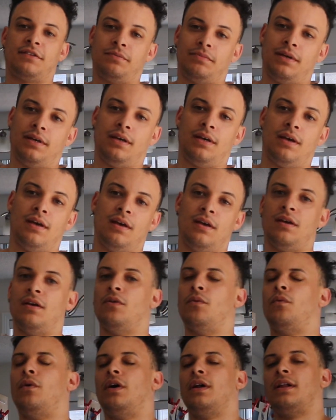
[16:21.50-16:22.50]
to be
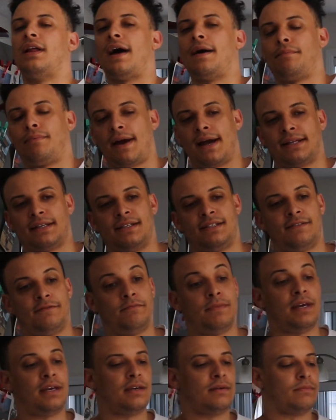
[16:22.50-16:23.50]
at practice of
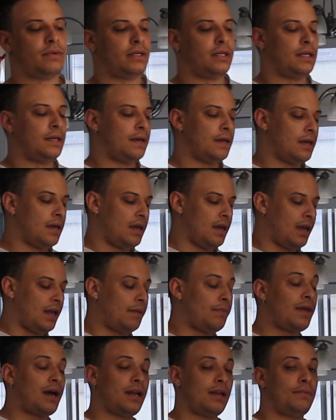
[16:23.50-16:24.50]
making money. And
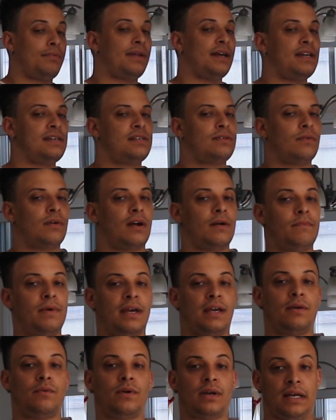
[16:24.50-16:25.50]
I'm not in a place to where I'm
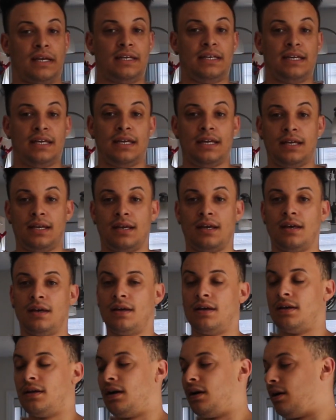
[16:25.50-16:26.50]
making what I need,
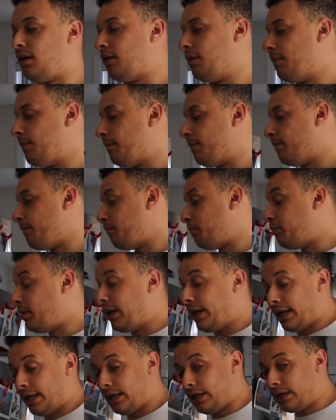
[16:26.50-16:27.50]

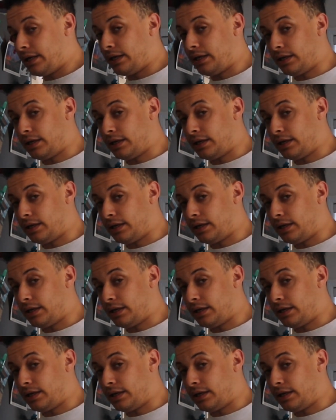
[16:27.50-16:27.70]
but